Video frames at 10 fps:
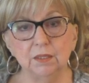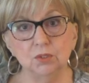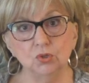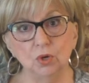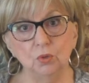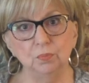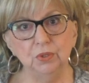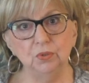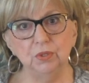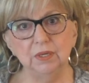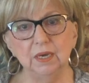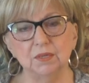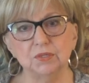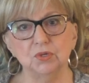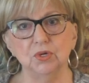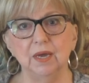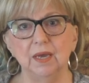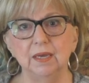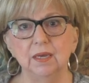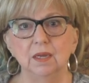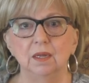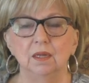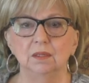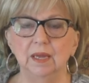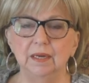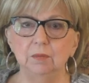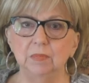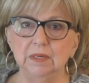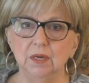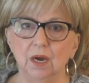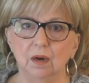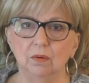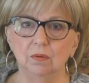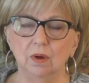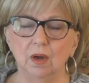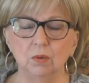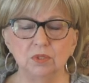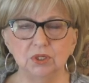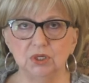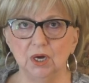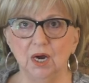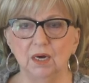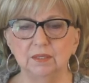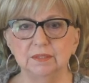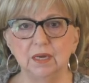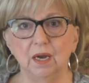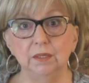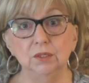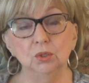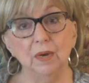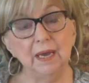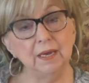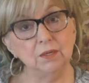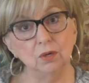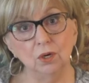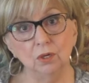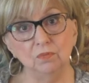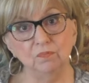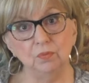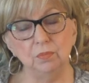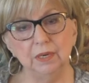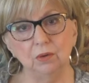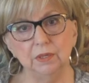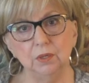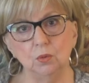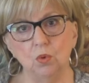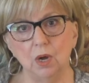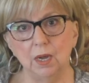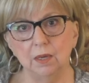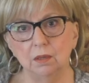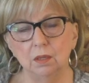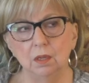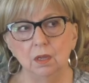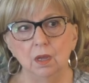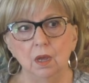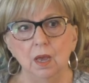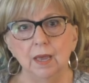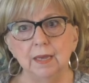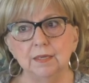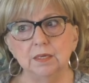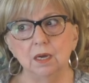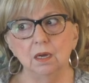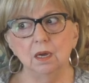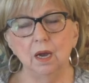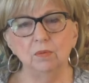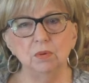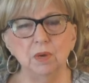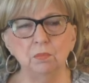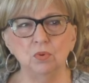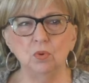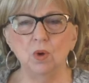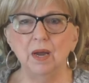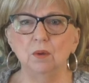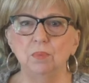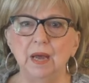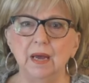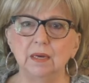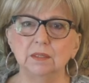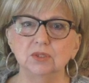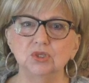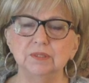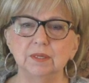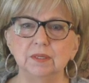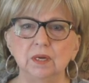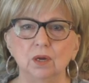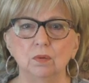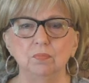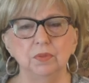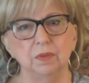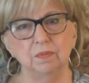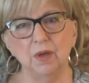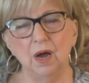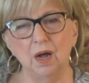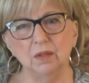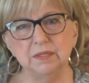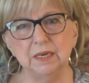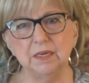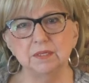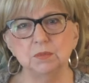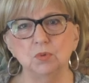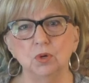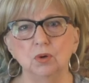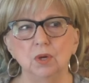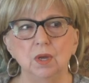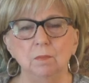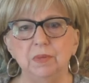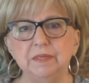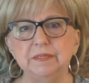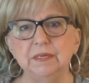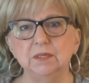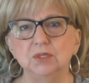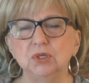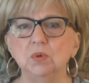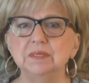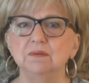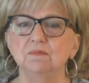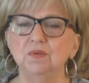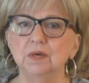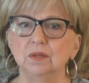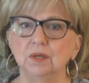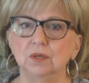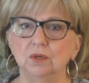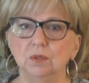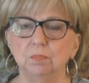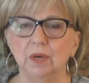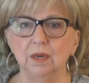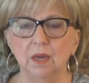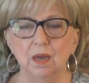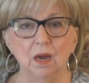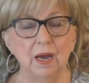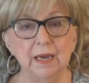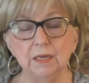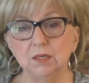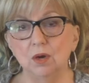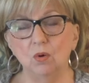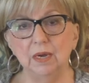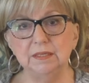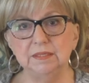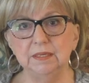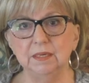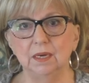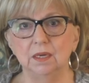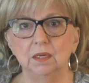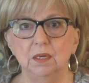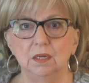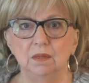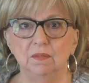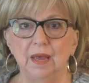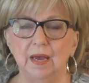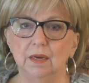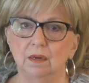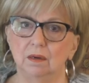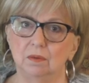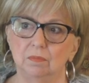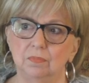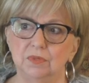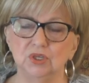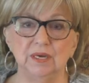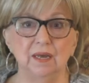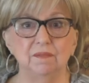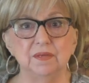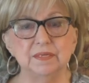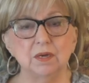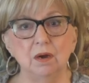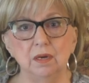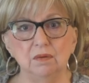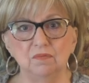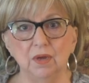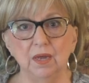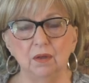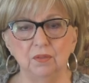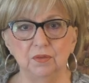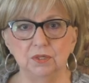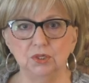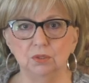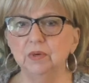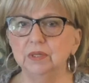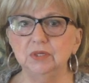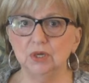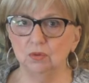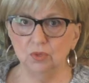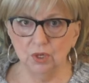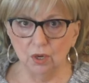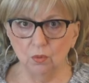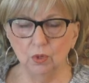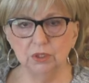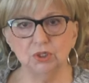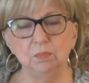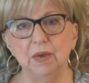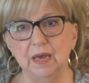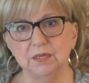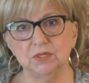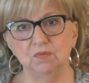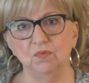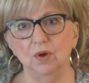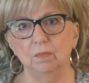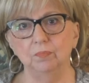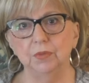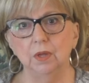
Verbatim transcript: Control Beauty yesterday letting me know. I was shocked. I knew I hadn't heard from Mary in a while, and uh, I remember a while back she said, you know, the holidays were busy and she wasn't feeling good, but I had no idea that um, she had this kind of a health issue. Really don't know what she passed from.